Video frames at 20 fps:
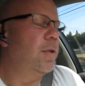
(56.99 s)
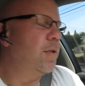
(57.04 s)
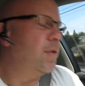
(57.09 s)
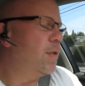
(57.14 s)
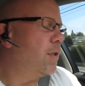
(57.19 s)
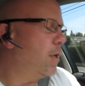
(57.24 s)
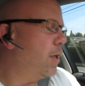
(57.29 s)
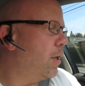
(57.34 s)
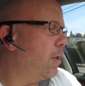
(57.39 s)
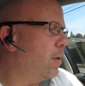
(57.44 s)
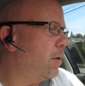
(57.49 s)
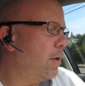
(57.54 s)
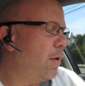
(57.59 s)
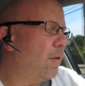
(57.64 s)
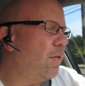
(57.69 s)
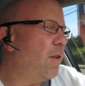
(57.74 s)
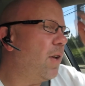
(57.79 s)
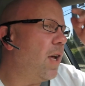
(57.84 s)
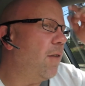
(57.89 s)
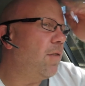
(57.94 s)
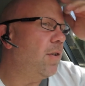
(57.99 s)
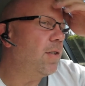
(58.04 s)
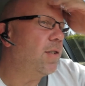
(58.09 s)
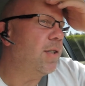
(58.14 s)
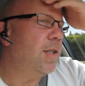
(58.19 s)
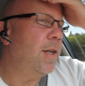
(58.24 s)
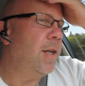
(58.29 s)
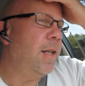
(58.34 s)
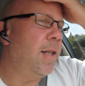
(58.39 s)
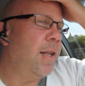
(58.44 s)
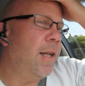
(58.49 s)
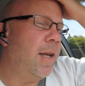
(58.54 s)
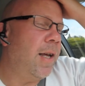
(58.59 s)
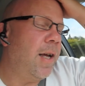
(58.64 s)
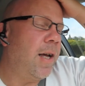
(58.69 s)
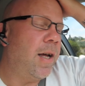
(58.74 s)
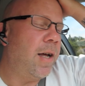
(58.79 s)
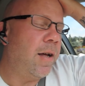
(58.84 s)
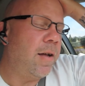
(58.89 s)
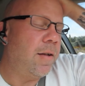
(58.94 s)
So, if you haven't seen
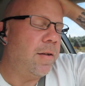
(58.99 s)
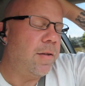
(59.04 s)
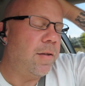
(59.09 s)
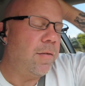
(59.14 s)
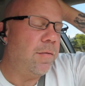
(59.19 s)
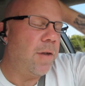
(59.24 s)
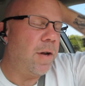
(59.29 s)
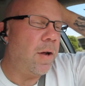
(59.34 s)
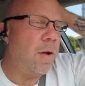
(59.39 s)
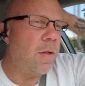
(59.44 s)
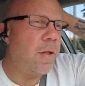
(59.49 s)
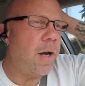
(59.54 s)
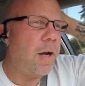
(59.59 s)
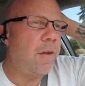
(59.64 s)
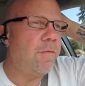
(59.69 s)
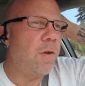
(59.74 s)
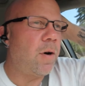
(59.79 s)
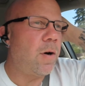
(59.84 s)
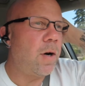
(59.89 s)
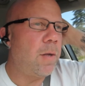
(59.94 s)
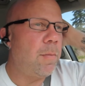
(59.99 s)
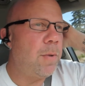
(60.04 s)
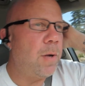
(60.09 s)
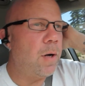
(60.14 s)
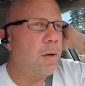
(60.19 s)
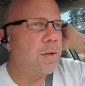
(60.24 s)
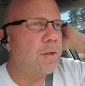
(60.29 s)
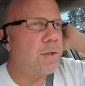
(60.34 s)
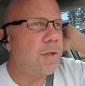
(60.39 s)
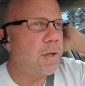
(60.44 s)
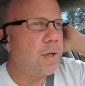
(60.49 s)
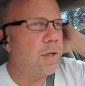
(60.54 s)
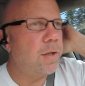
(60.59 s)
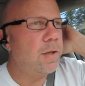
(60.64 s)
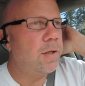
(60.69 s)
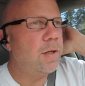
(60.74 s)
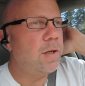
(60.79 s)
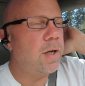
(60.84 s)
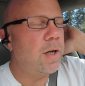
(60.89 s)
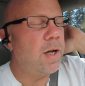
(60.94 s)
the uh, the video that I've already posted
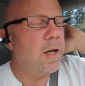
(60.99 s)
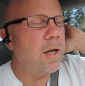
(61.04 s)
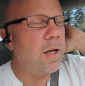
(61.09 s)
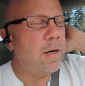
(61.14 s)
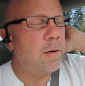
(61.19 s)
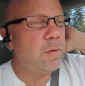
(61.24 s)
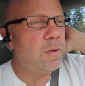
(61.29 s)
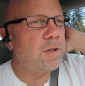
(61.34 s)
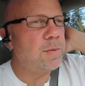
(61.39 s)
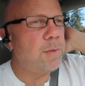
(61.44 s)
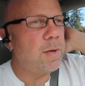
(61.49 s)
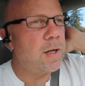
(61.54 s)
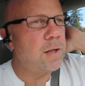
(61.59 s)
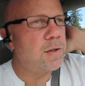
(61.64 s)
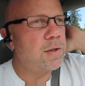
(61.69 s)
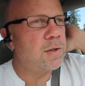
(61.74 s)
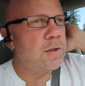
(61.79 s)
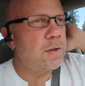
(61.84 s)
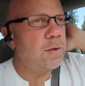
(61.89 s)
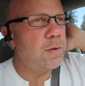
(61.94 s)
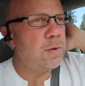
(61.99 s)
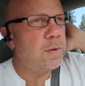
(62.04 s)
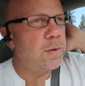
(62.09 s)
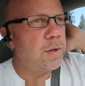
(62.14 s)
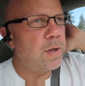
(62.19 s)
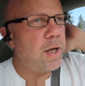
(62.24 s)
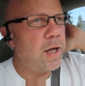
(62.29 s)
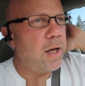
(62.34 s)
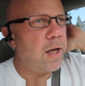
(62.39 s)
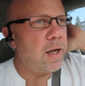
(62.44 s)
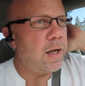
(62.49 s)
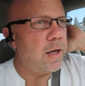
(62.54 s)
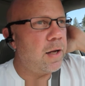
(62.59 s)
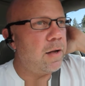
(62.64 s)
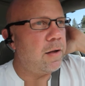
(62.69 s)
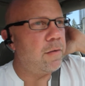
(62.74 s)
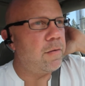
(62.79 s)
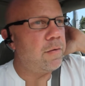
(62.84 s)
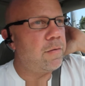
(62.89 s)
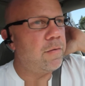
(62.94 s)
uh, in response to
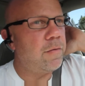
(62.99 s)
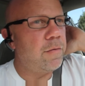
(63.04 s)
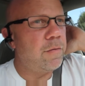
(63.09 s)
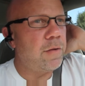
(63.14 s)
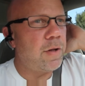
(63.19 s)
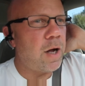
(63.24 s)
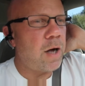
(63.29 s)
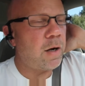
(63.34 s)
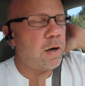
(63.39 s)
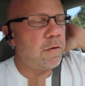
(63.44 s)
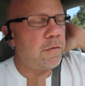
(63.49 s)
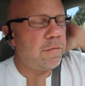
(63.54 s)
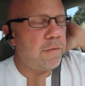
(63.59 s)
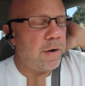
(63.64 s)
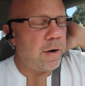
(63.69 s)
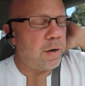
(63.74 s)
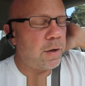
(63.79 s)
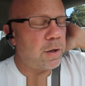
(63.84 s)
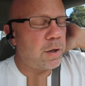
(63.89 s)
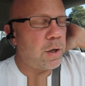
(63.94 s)
a vlogger fair